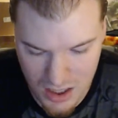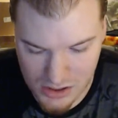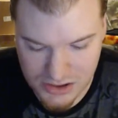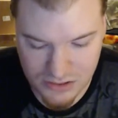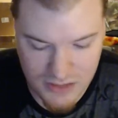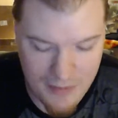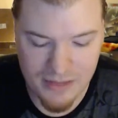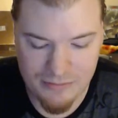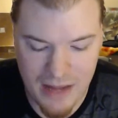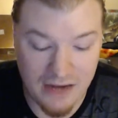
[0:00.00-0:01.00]
So
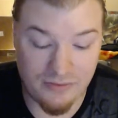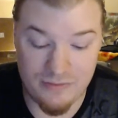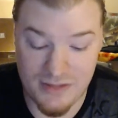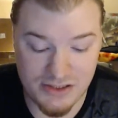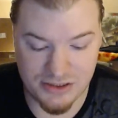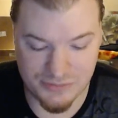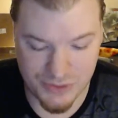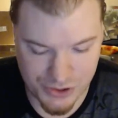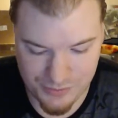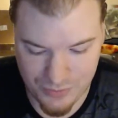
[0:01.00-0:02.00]
coming back from this
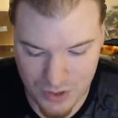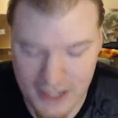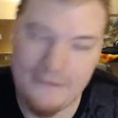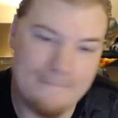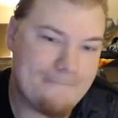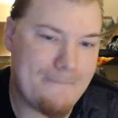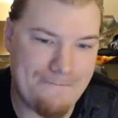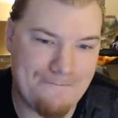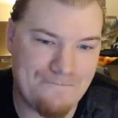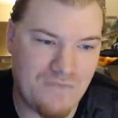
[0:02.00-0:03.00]
commercial break,
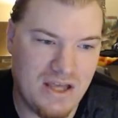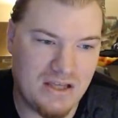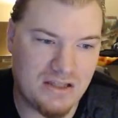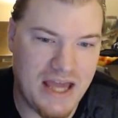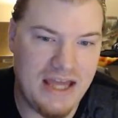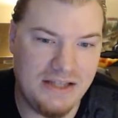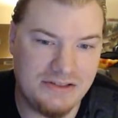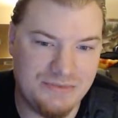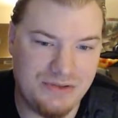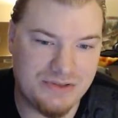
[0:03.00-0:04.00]

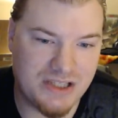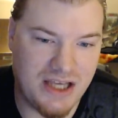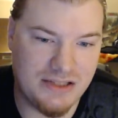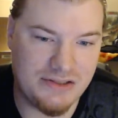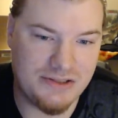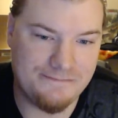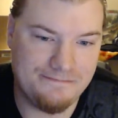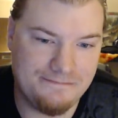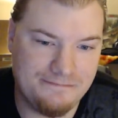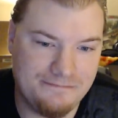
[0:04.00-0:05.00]
Kane's music hits.
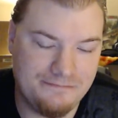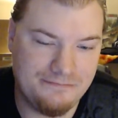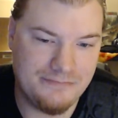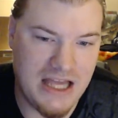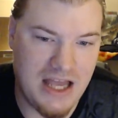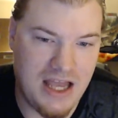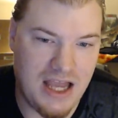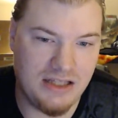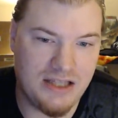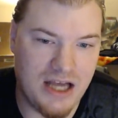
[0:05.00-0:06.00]

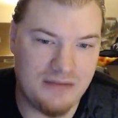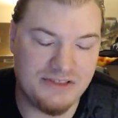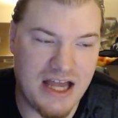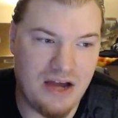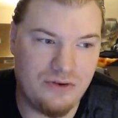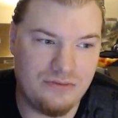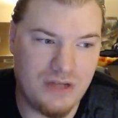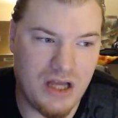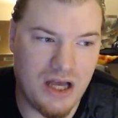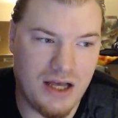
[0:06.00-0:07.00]
And he comes out
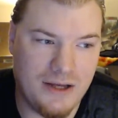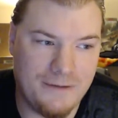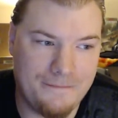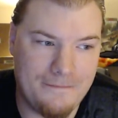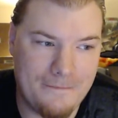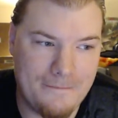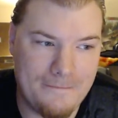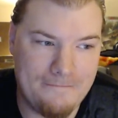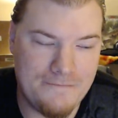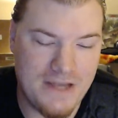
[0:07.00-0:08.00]

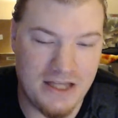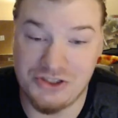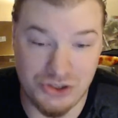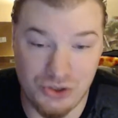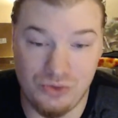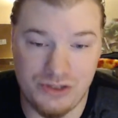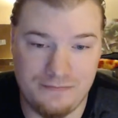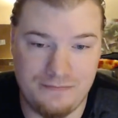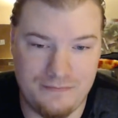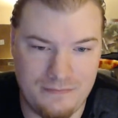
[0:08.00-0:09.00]
in a suit.
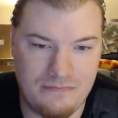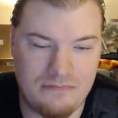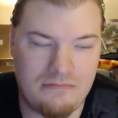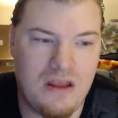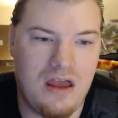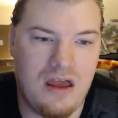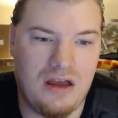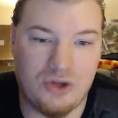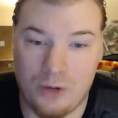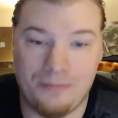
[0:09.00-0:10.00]

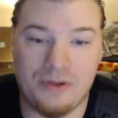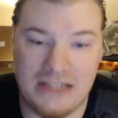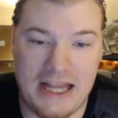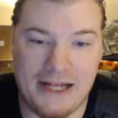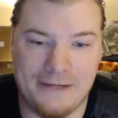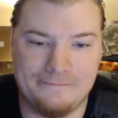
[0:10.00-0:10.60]
Corporate Kane.